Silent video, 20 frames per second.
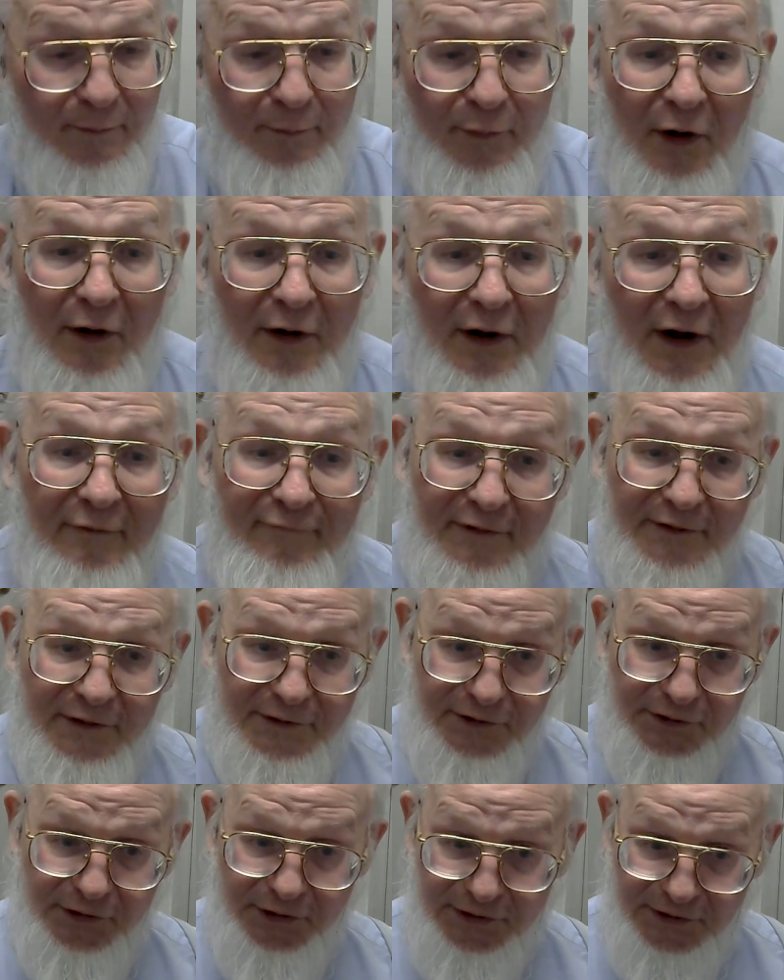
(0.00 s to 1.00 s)
I'm part of, and
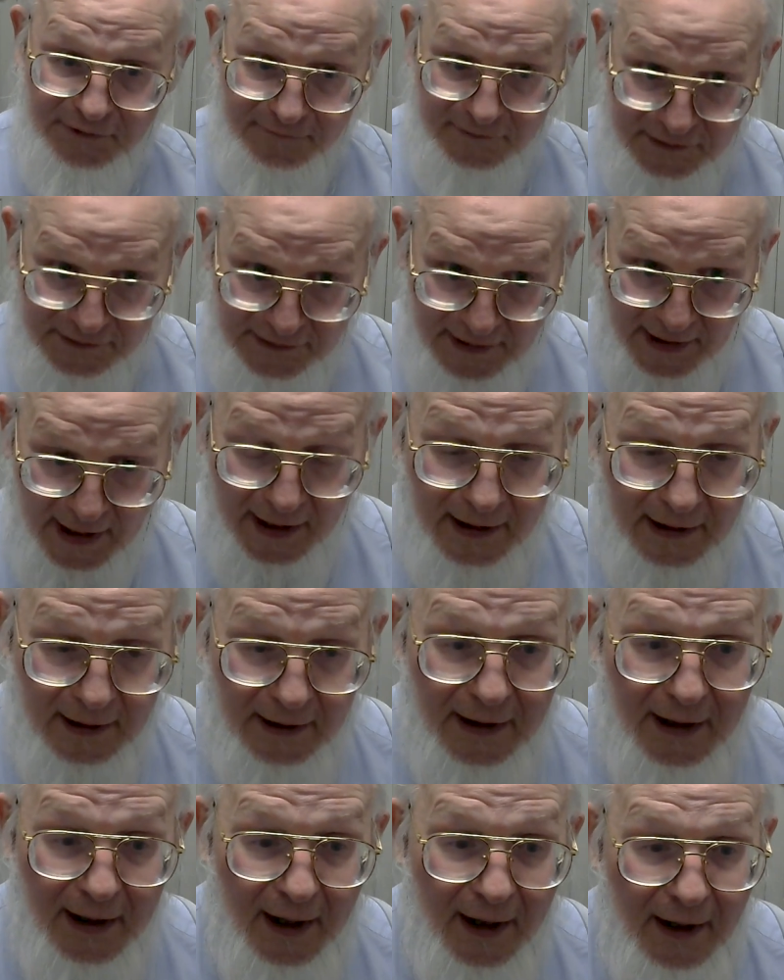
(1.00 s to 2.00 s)
the church of today.
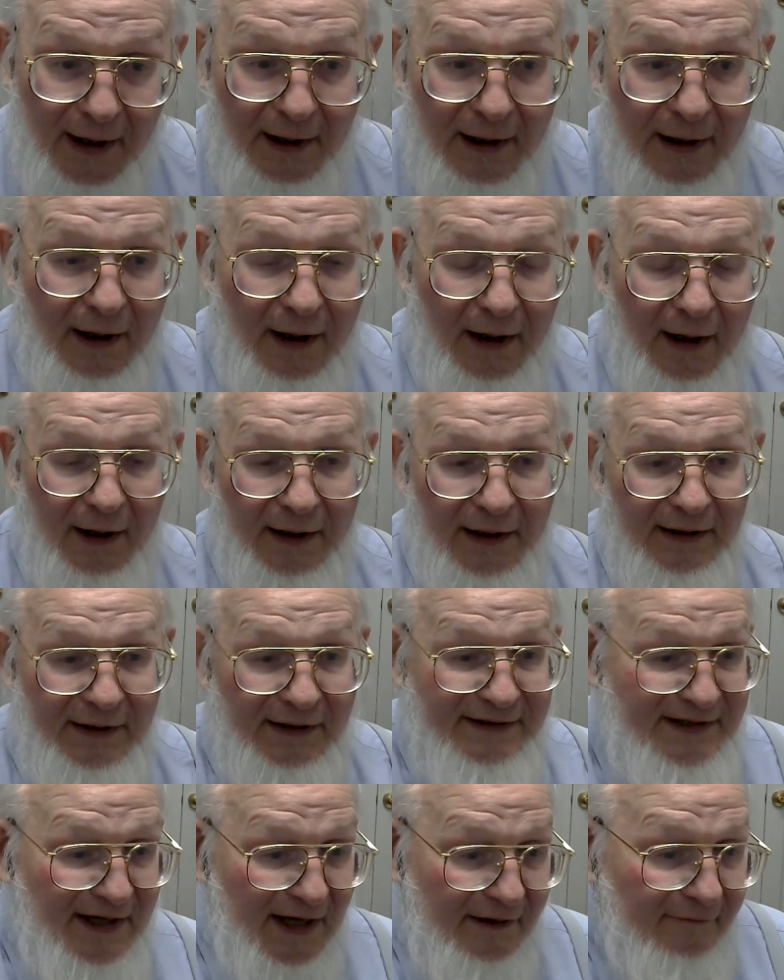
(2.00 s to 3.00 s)
It
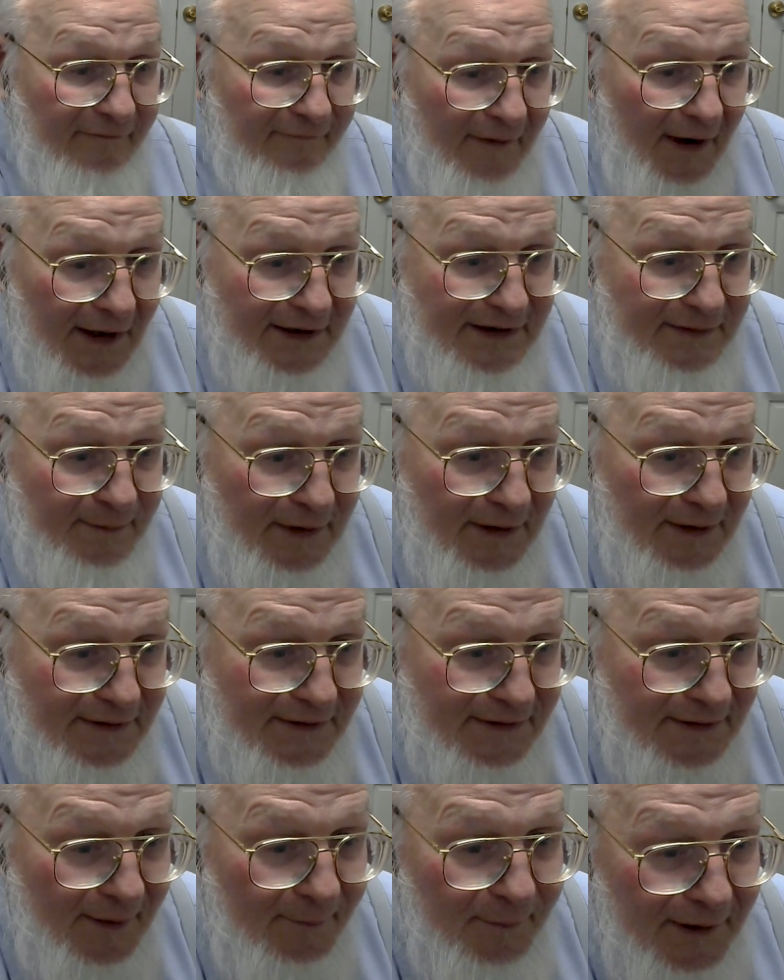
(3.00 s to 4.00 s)
identifies me as
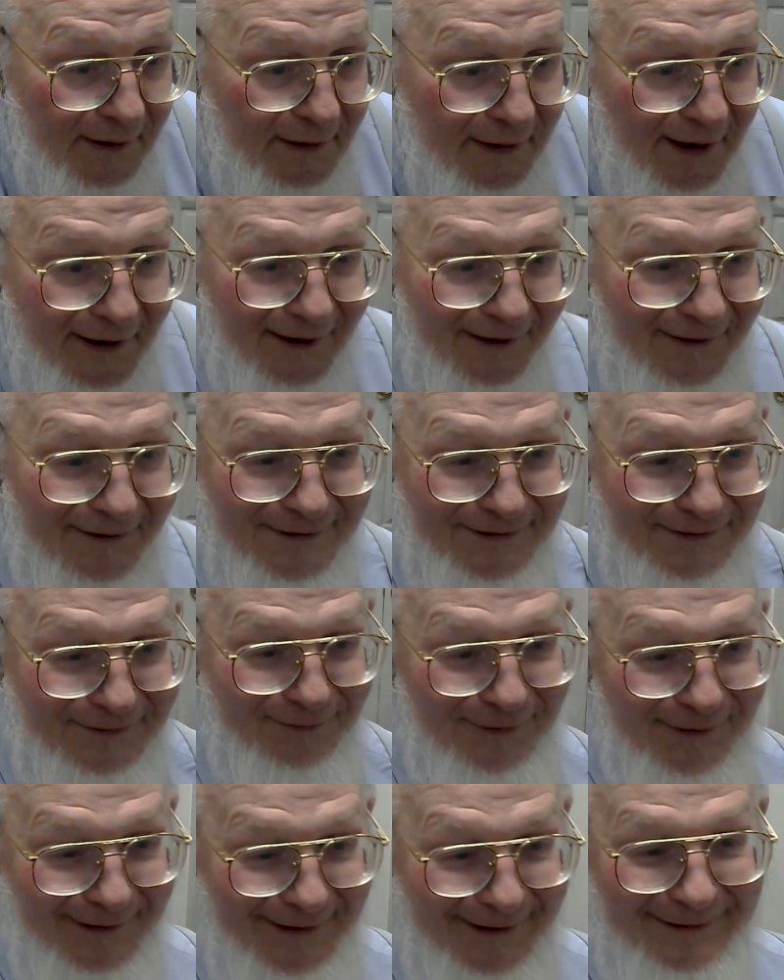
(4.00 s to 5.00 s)
something.
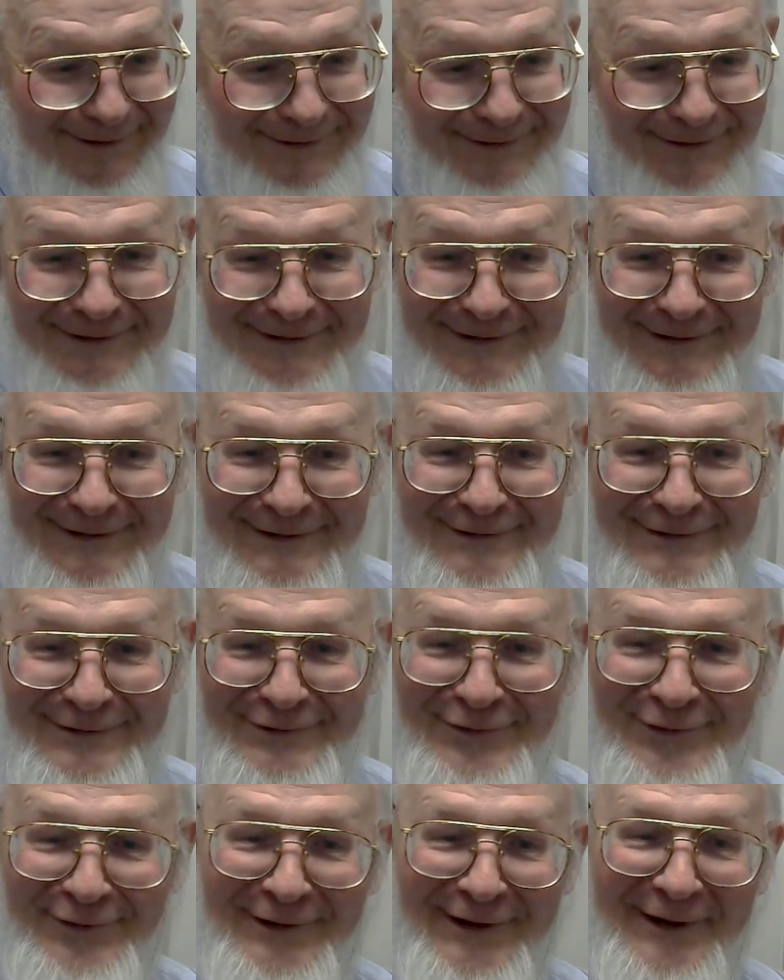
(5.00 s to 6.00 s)
This really interesting
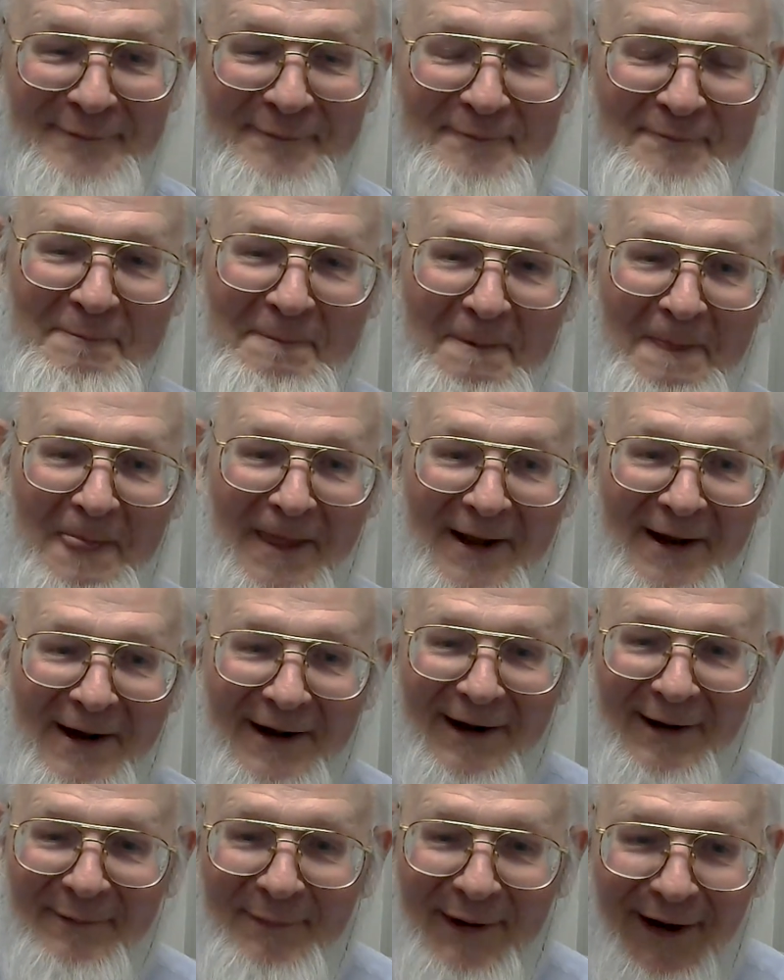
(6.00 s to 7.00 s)
story
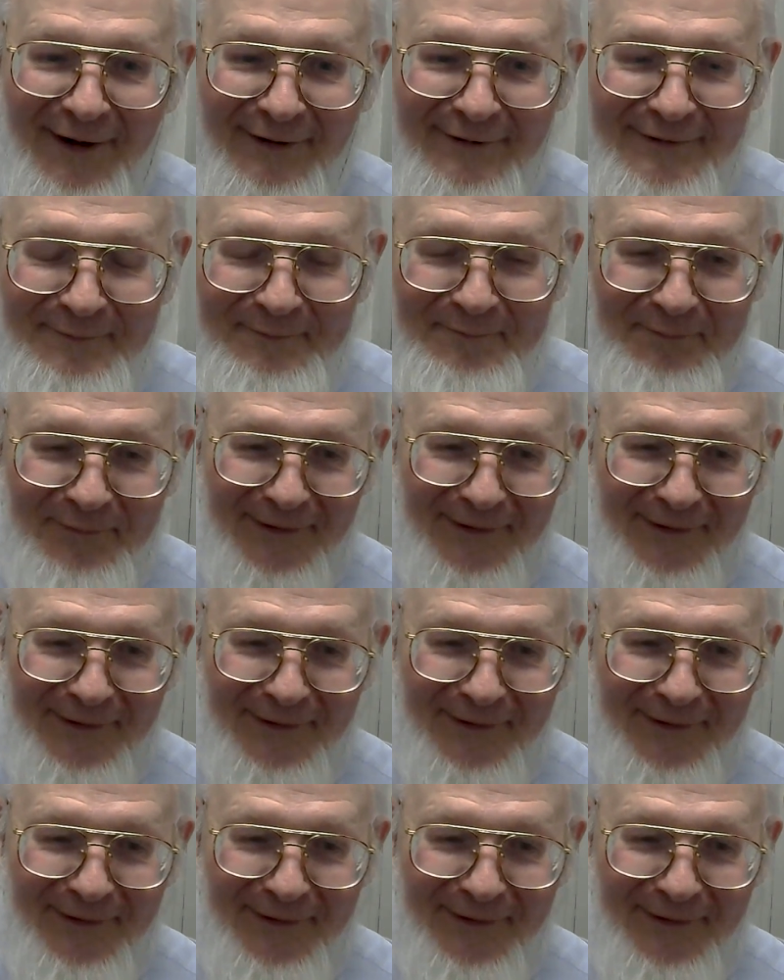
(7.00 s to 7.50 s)
about